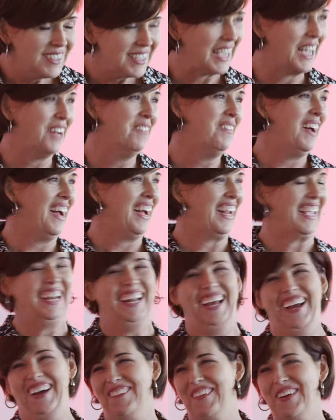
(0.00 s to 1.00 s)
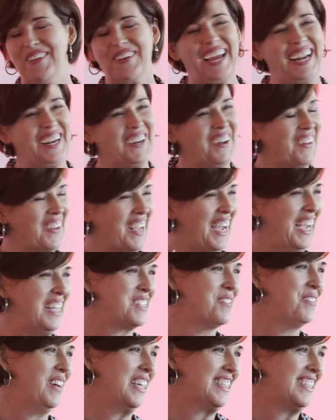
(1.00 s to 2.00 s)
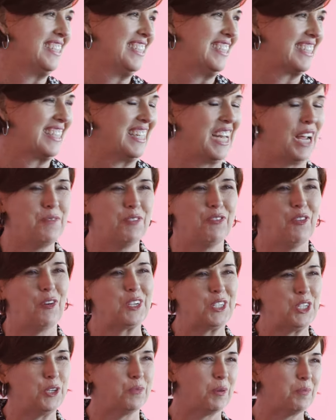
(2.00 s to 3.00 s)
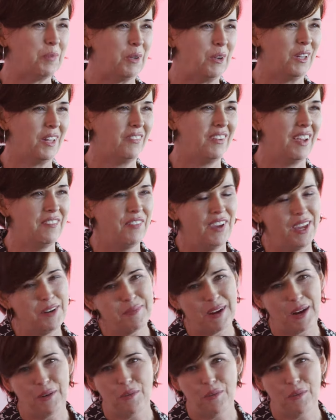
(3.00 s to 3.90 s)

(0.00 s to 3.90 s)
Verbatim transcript: come on, you know, we were getting all kinds of messages the night before Super Bowl of I fed my